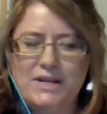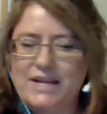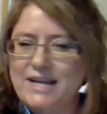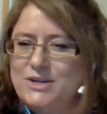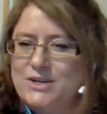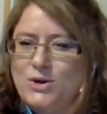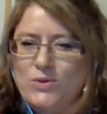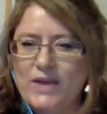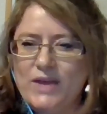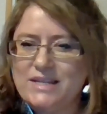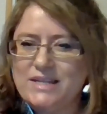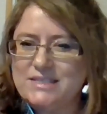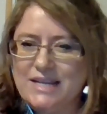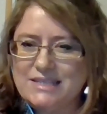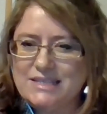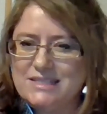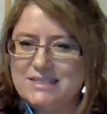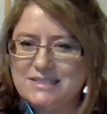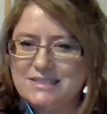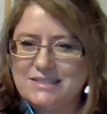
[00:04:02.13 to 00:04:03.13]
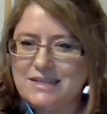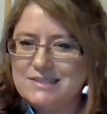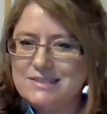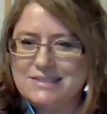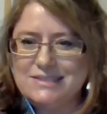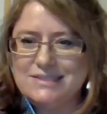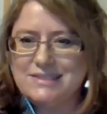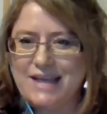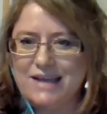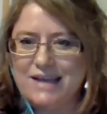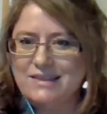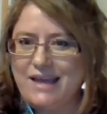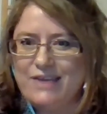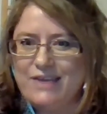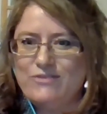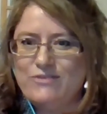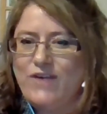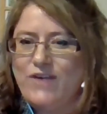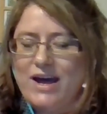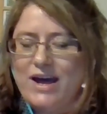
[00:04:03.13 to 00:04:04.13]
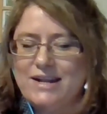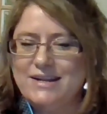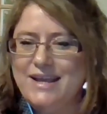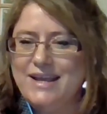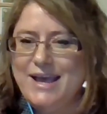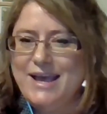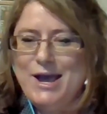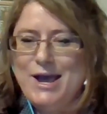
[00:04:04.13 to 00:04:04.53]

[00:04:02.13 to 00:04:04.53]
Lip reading: And I know that doesn't sound like fun,